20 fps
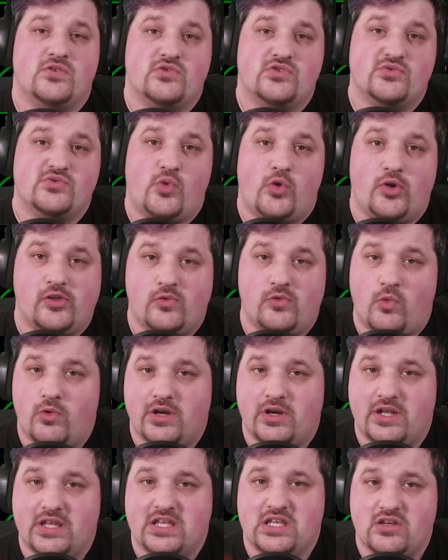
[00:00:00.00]
So spoiler
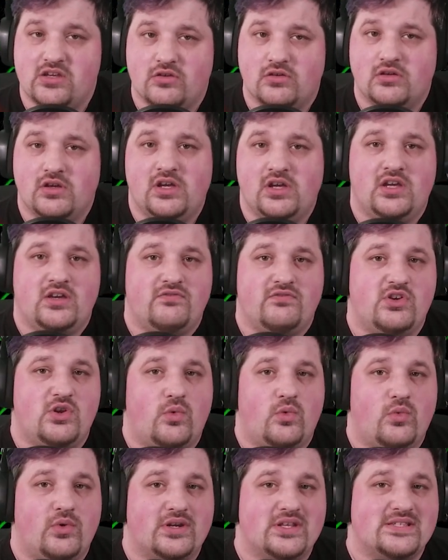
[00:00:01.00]
warning here, if you
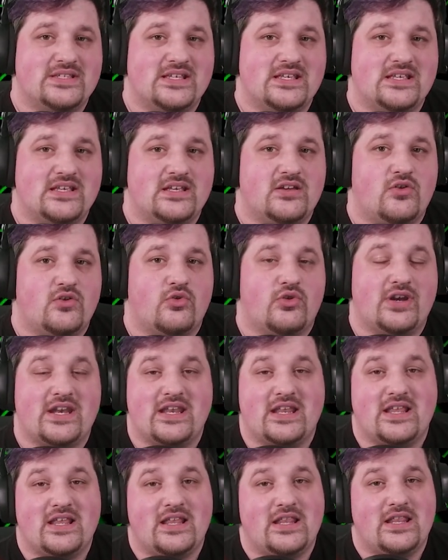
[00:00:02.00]
don't want to see or
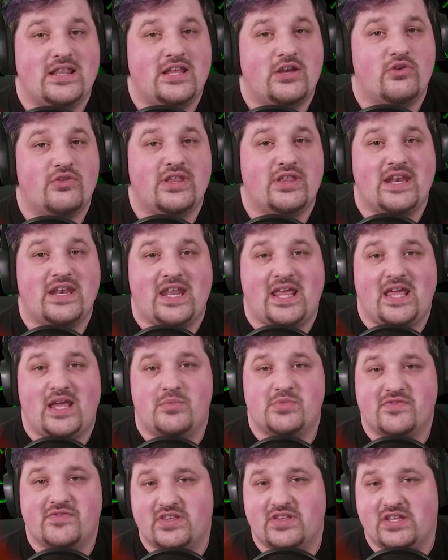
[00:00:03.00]
hear the
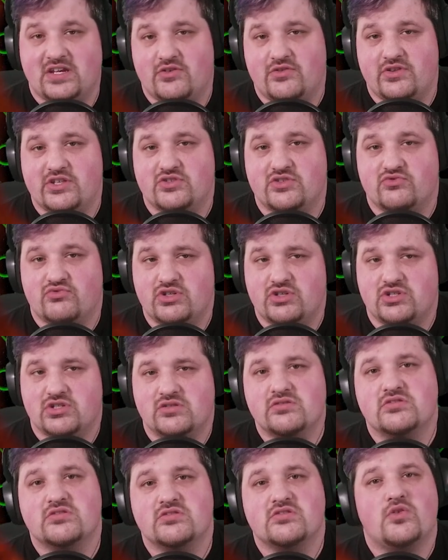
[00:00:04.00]
names of any of these
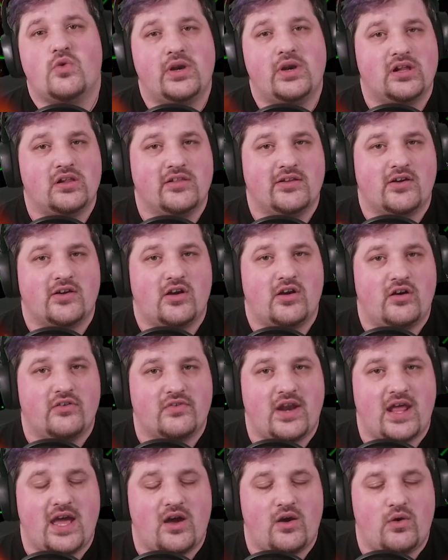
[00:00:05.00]
regions, go ahead and click off
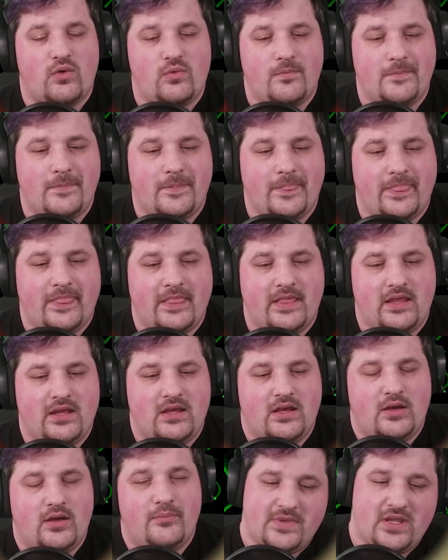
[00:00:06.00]
now.
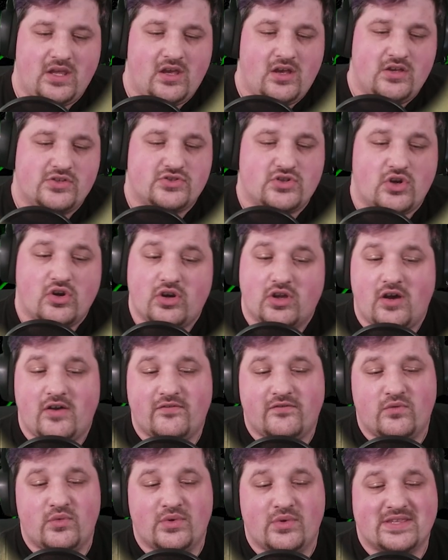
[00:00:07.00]
Starting
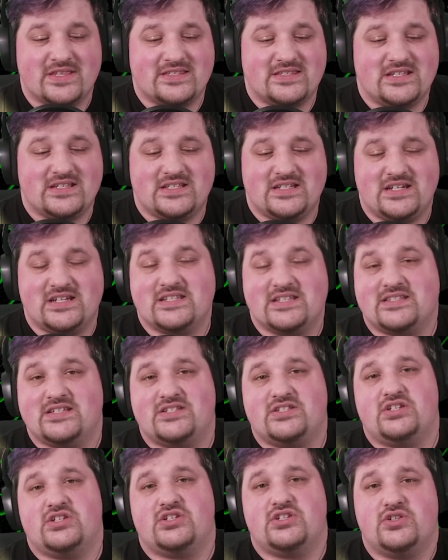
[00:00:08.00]
off with 60 to
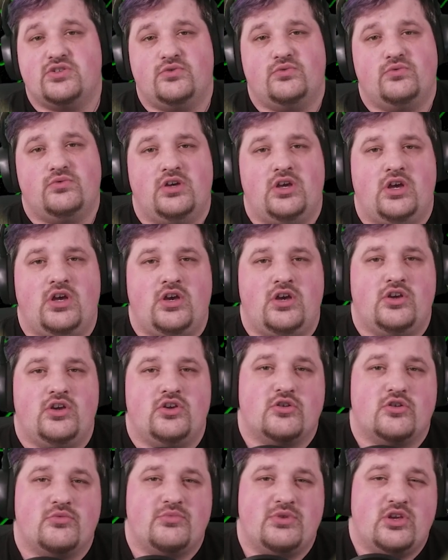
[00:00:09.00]
62, you're going
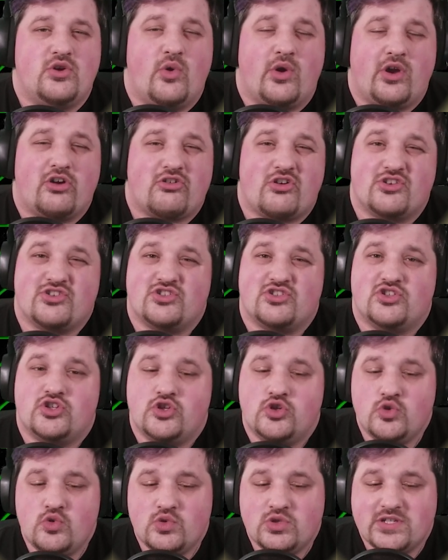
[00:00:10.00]
to be going across
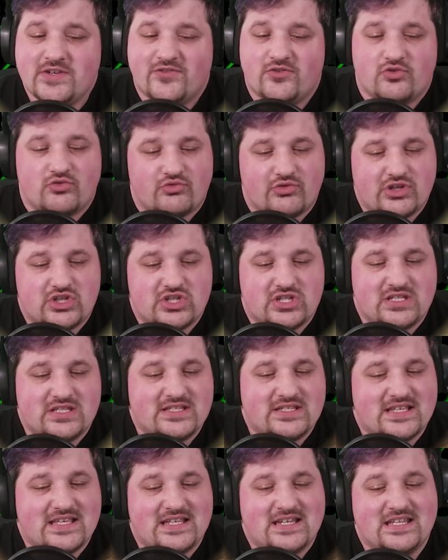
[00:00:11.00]
two different
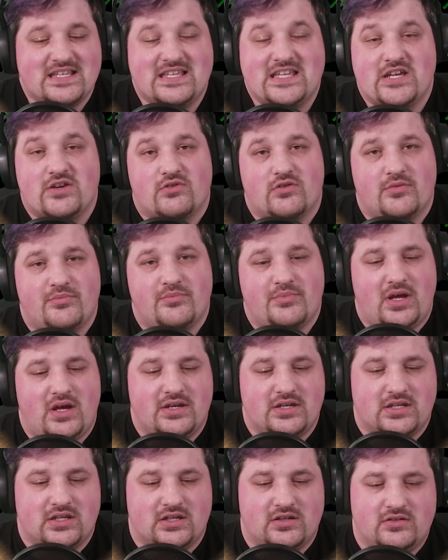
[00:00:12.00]
regions in
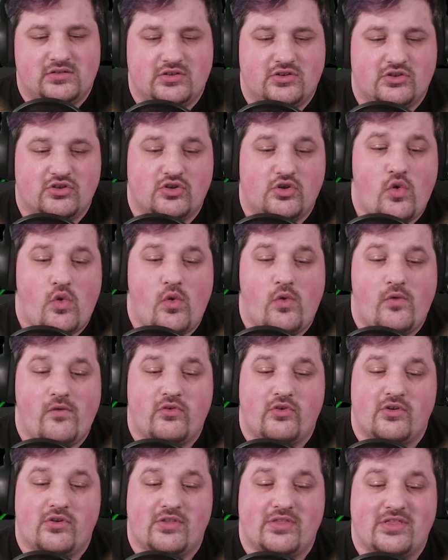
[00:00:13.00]
Garabania. You're going to go
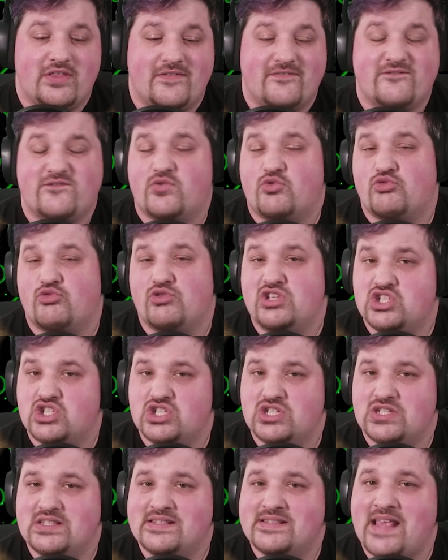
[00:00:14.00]
over the
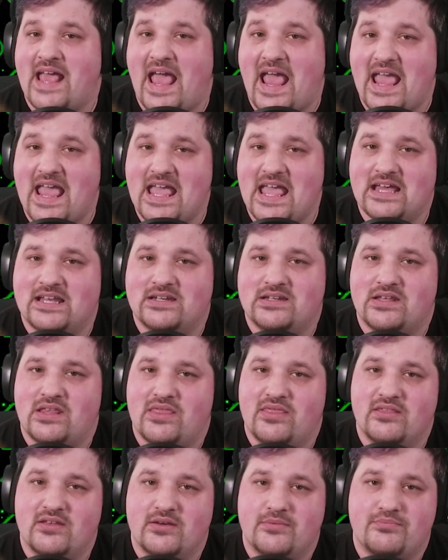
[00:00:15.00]
Fringes and
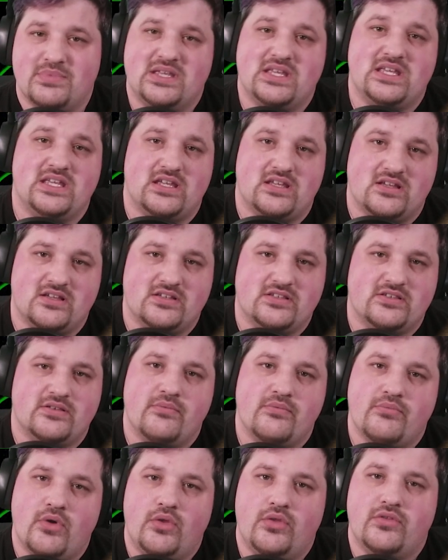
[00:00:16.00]
the Peaks.
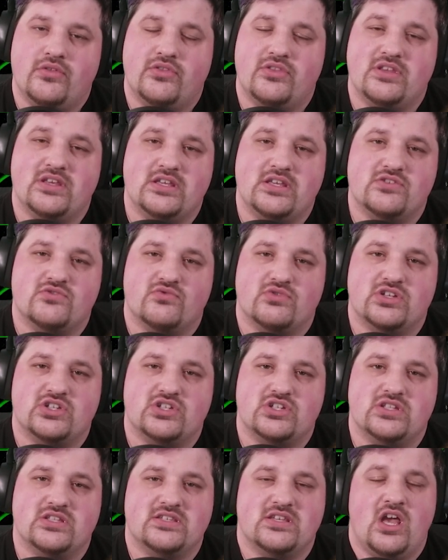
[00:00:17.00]
Both of these
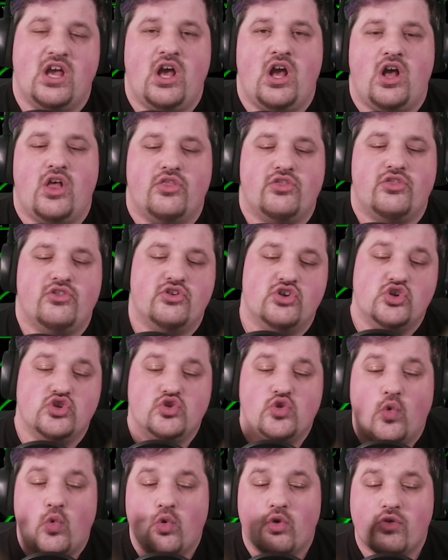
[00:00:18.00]
regions, the
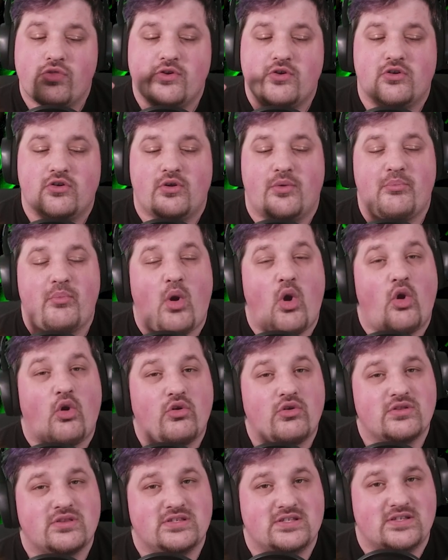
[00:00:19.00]
northern
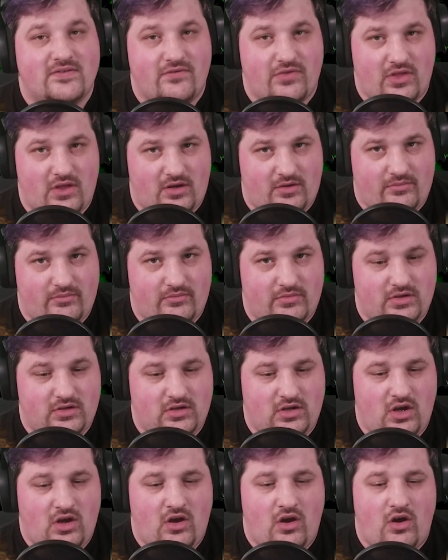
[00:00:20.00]
parts of them,
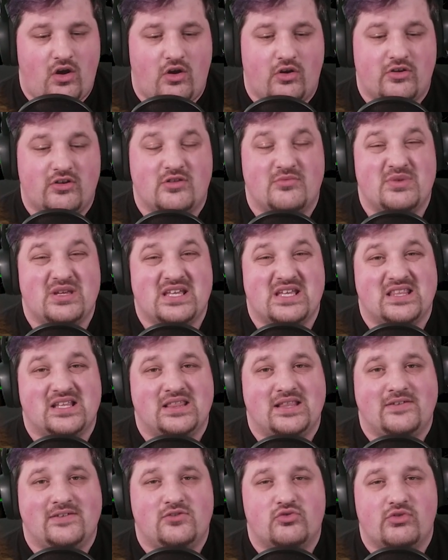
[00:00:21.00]
are going to be in
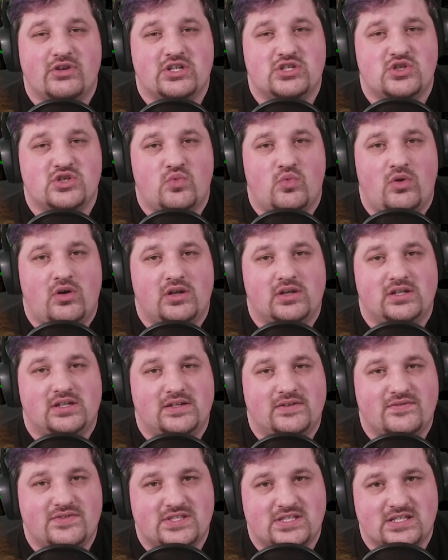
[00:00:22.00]
the level range you want
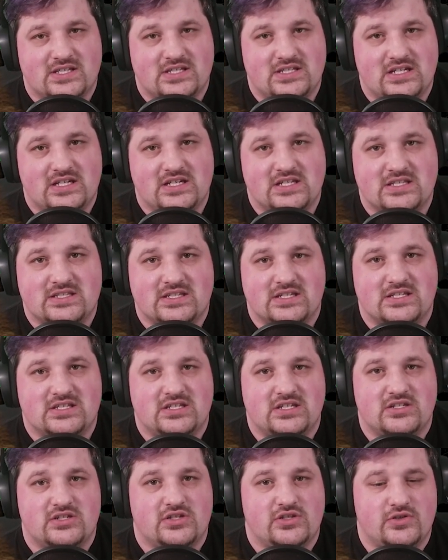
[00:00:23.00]
of 60 to
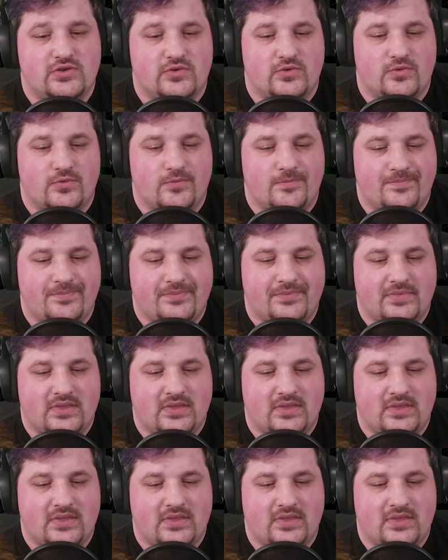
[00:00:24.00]
62.